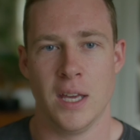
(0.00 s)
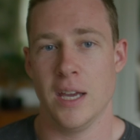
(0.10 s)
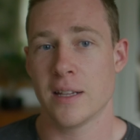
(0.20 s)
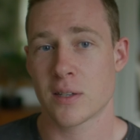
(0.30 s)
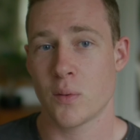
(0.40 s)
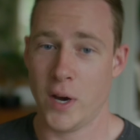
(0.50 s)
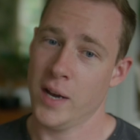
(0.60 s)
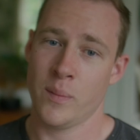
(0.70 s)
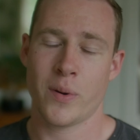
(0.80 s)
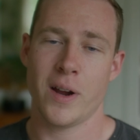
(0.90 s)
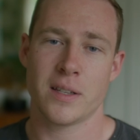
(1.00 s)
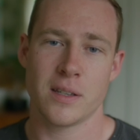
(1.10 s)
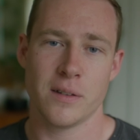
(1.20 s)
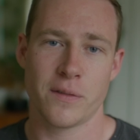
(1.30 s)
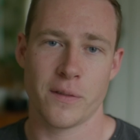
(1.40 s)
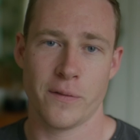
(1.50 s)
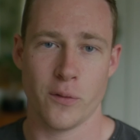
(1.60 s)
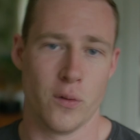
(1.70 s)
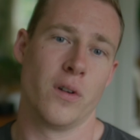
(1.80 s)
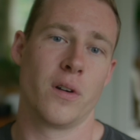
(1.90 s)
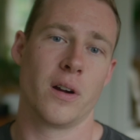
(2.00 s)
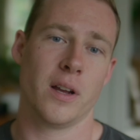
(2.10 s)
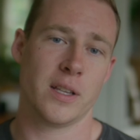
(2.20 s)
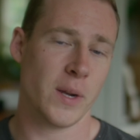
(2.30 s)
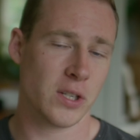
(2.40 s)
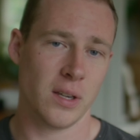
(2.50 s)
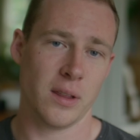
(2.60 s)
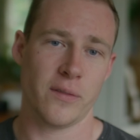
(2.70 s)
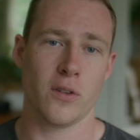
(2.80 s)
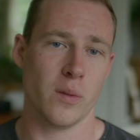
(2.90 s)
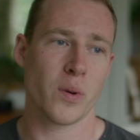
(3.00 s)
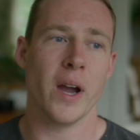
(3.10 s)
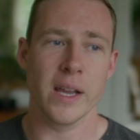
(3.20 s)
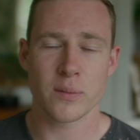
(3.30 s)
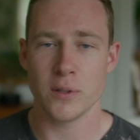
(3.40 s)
it's quite impressive especially for the price.